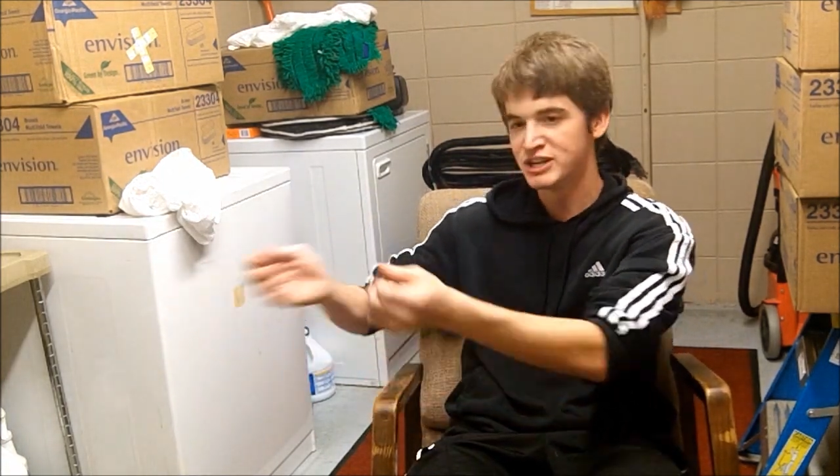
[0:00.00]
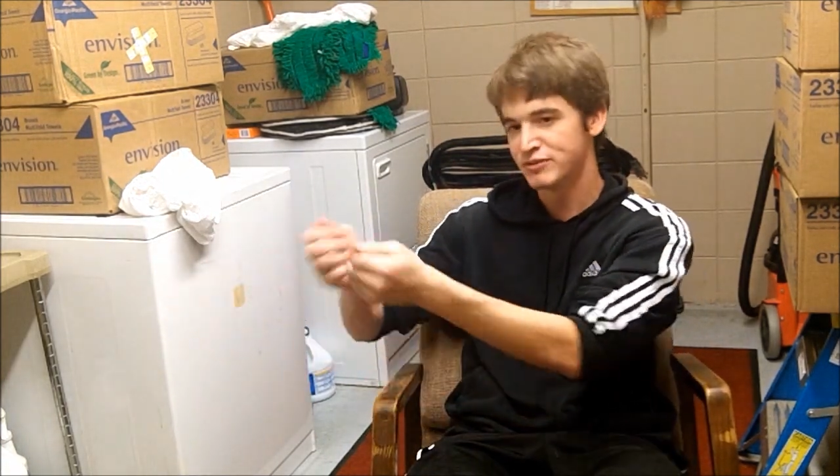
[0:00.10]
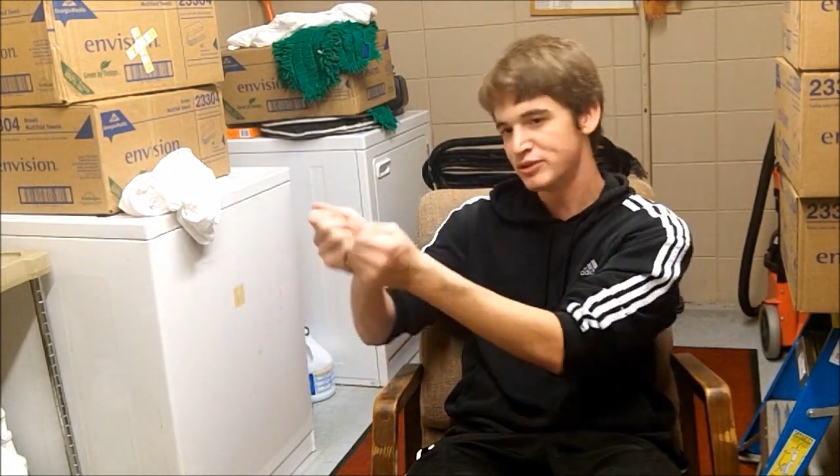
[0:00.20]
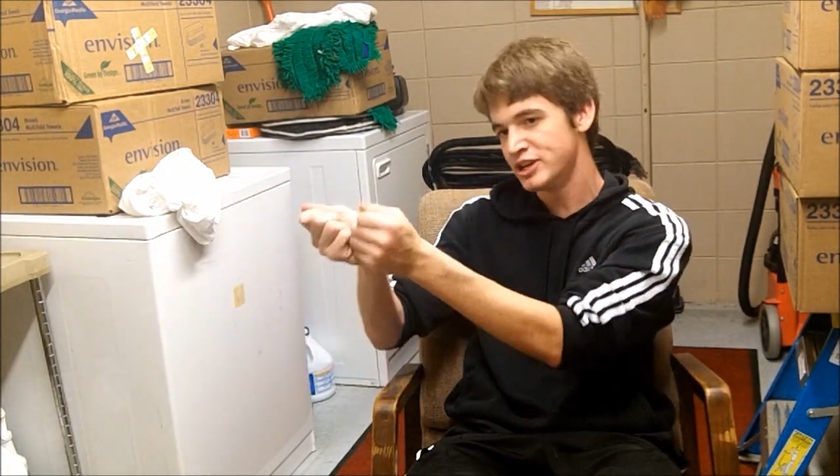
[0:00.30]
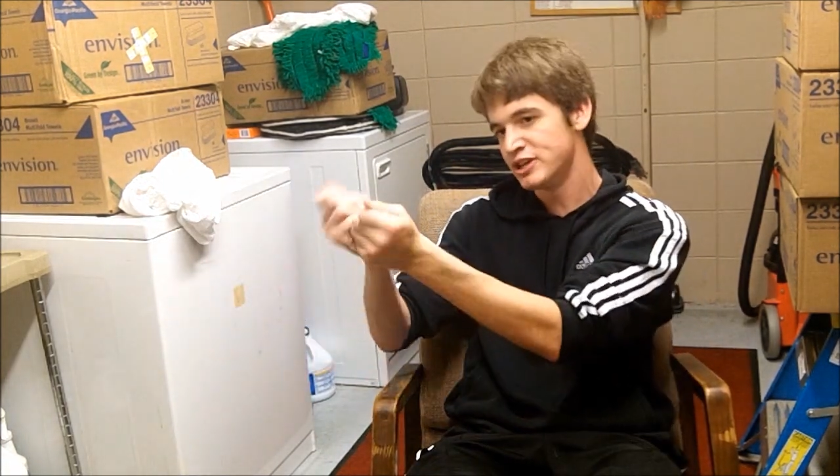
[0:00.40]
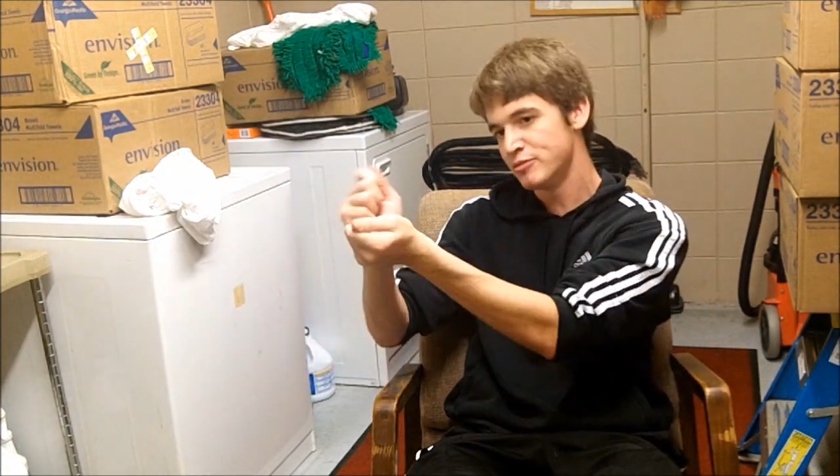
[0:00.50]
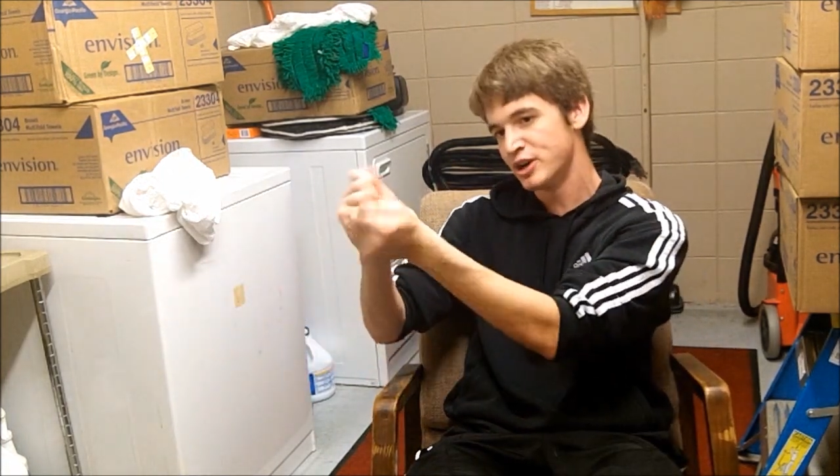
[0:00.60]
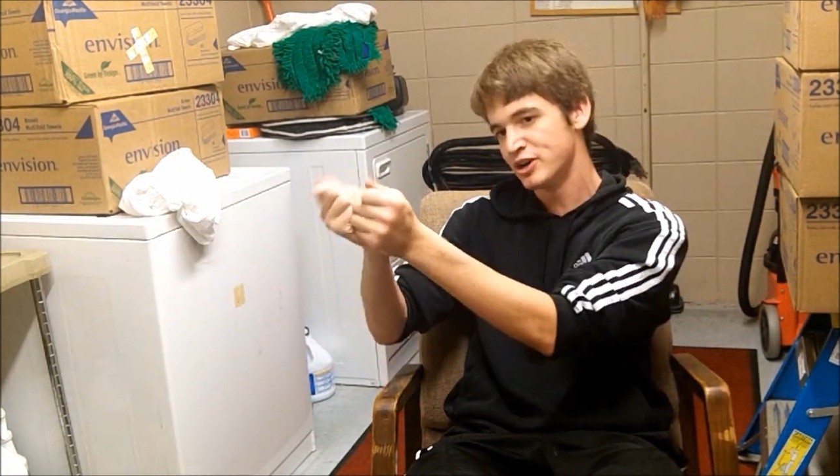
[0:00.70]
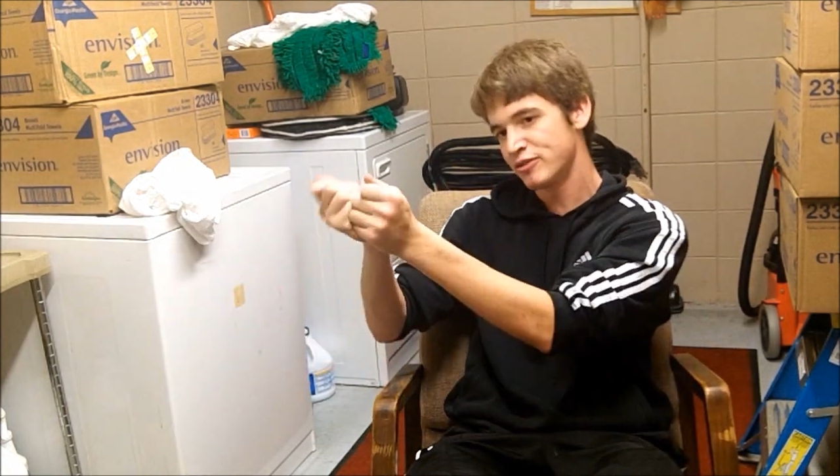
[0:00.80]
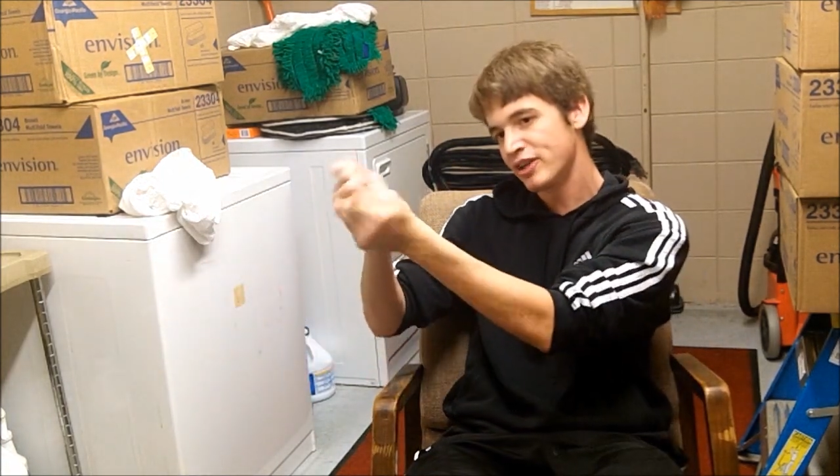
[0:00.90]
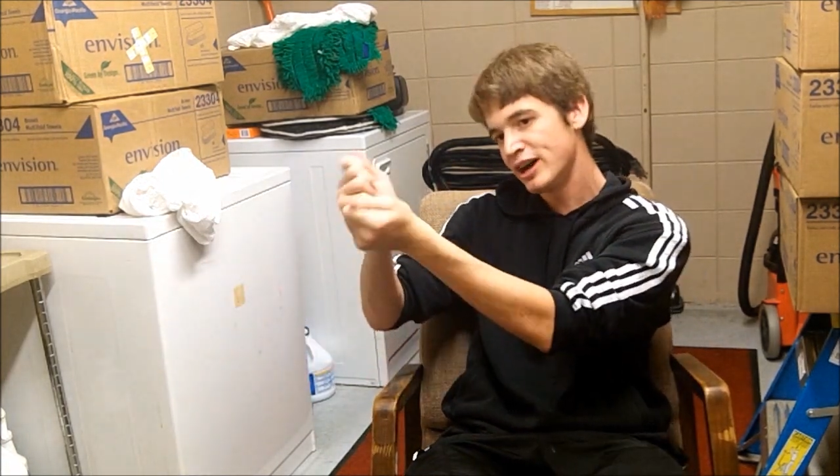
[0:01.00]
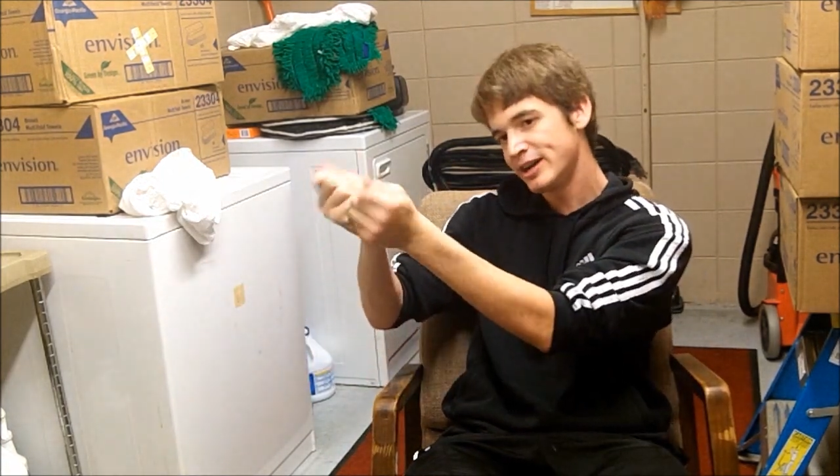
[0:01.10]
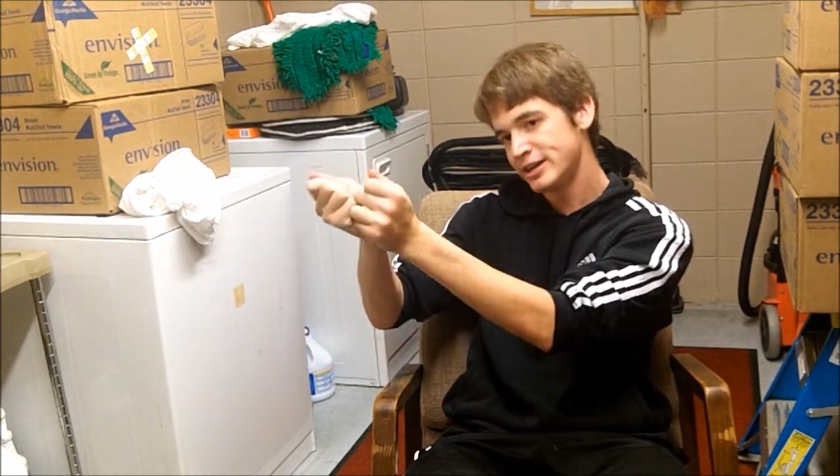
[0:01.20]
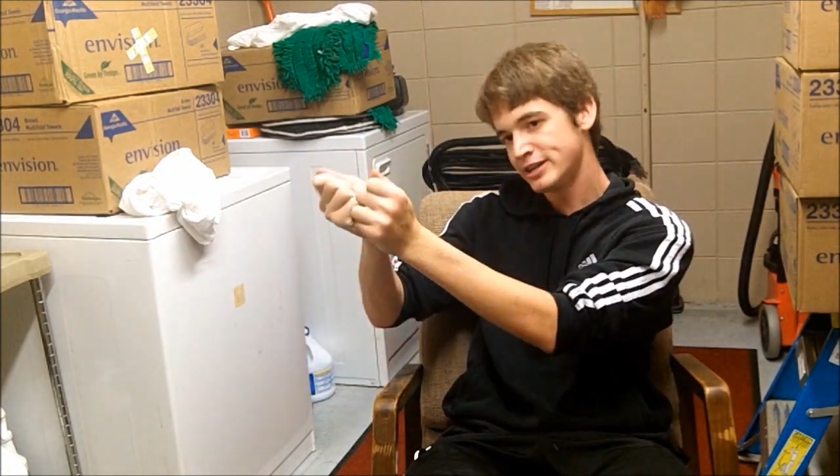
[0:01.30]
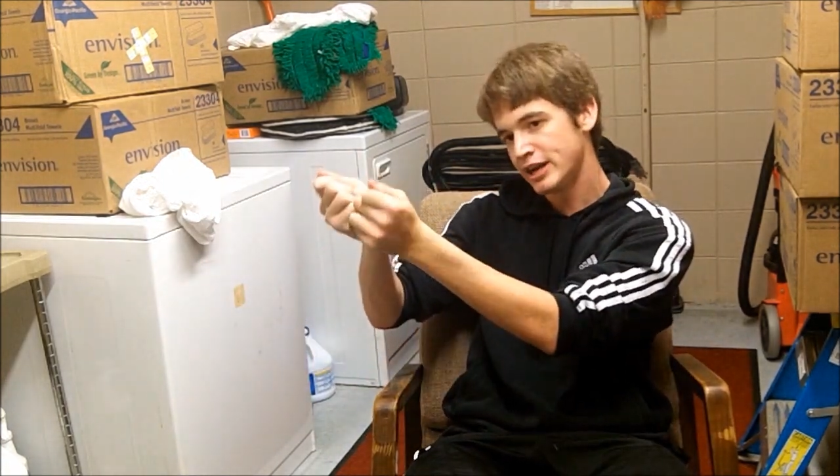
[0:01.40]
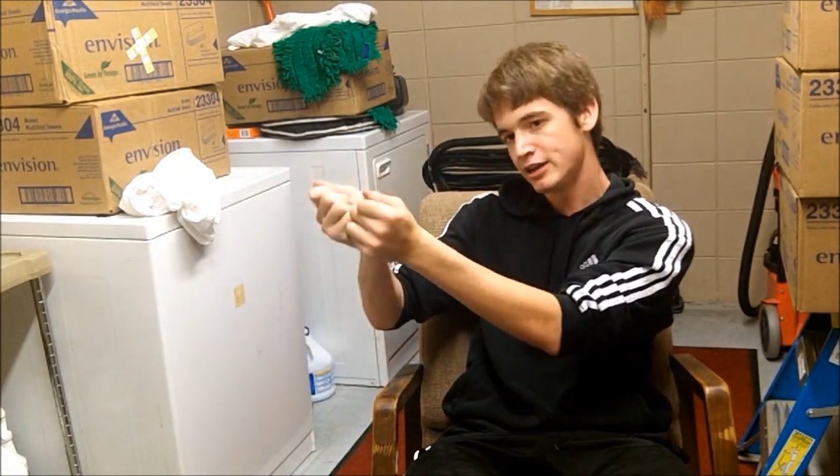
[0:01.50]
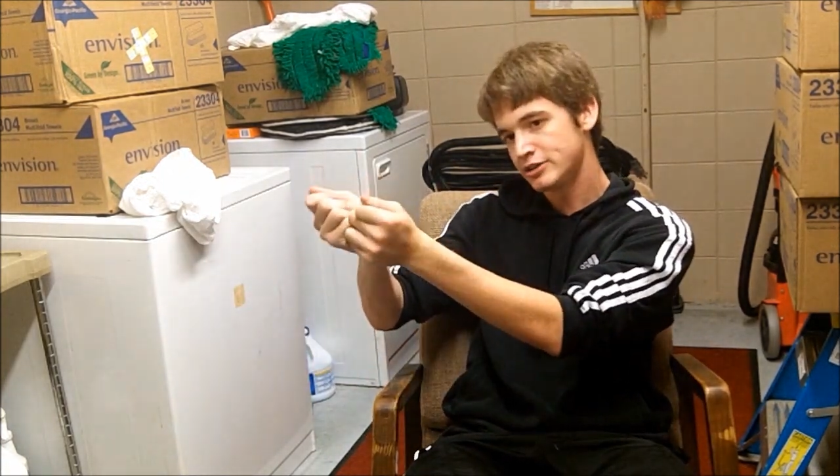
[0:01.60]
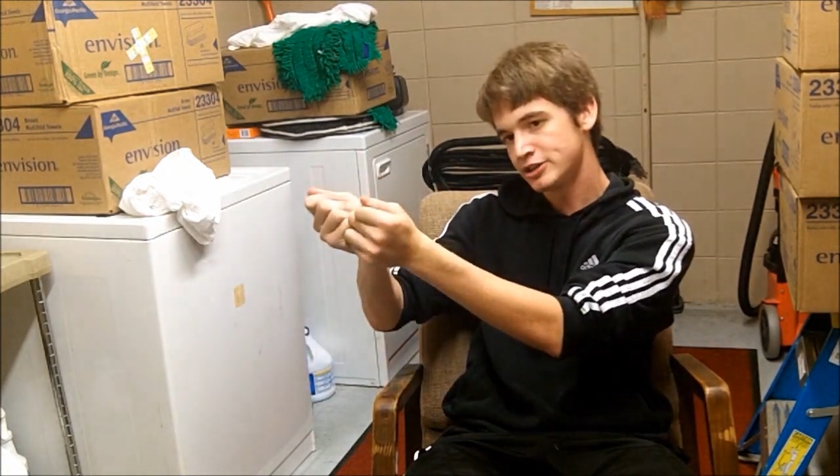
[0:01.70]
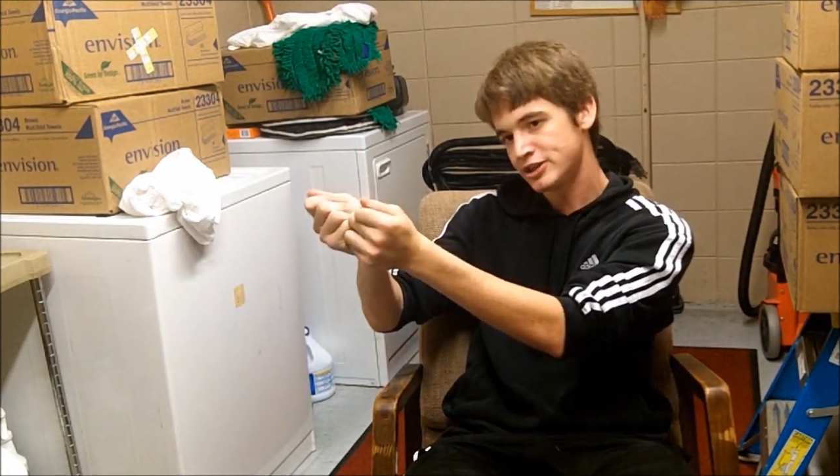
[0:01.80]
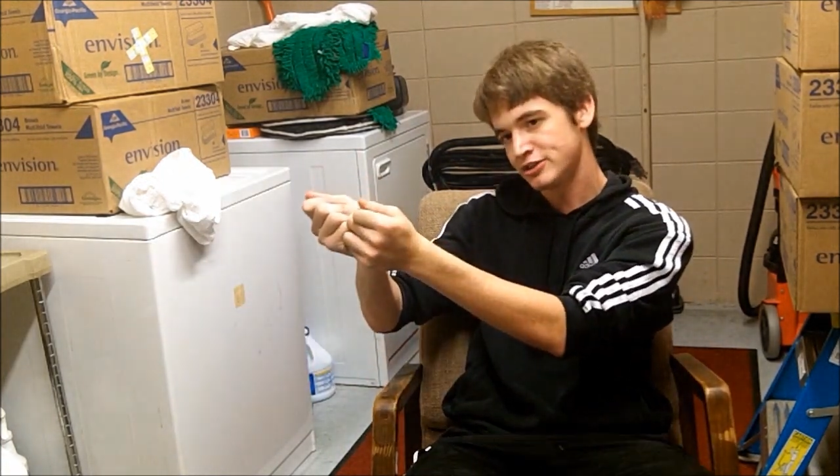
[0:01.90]
if you get the butterfly antennas
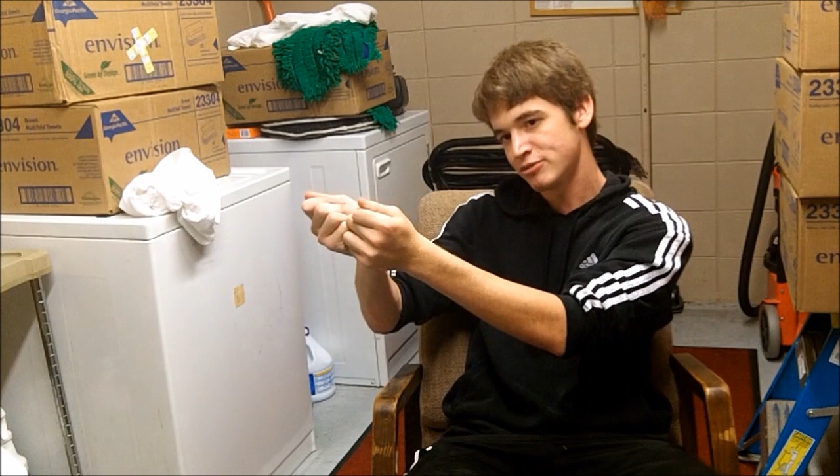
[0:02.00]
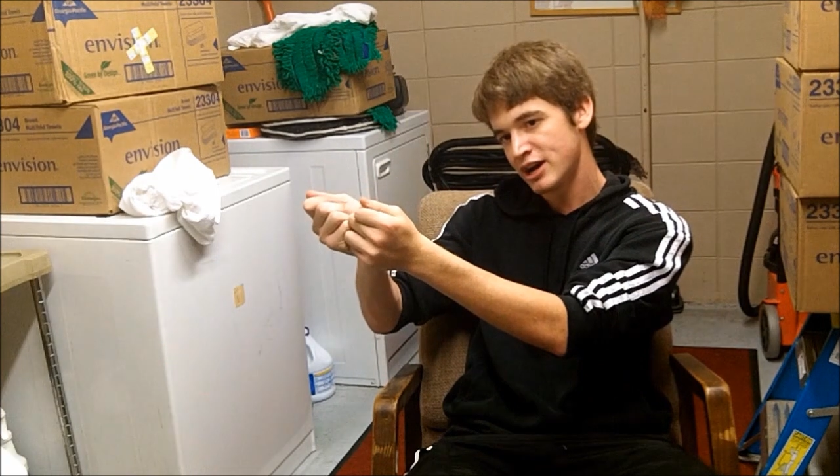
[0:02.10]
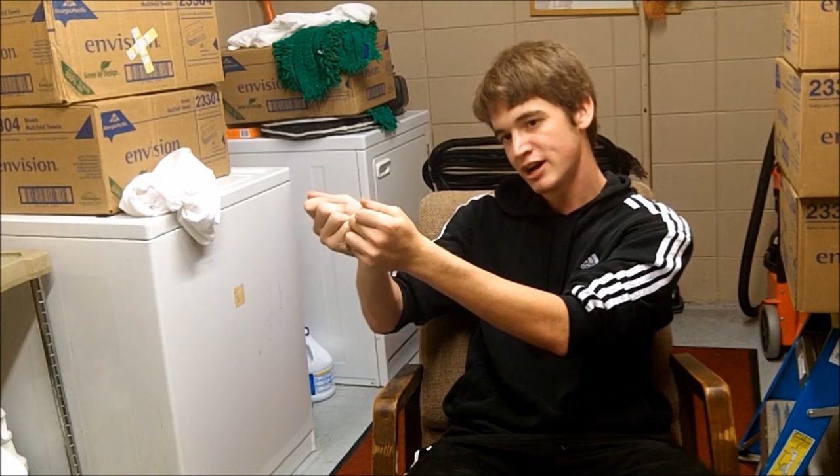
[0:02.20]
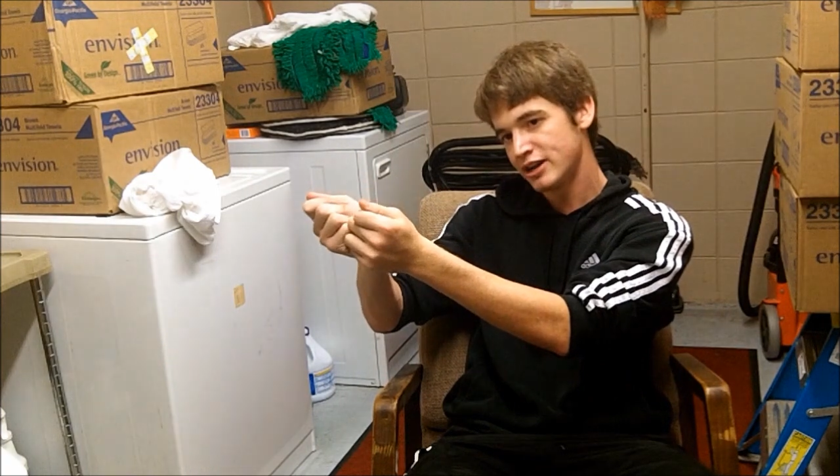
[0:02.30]
just right.